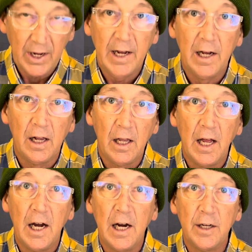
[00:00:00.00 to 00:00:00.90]

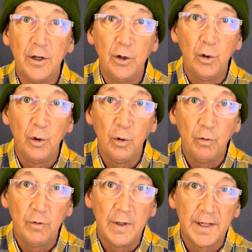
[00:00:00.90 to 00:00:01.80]
LIU
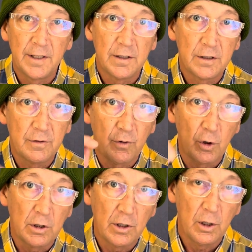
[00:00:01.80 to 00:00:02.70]
in its
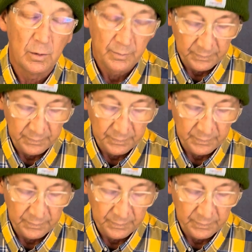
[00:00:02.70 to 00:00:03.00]
fourth tone.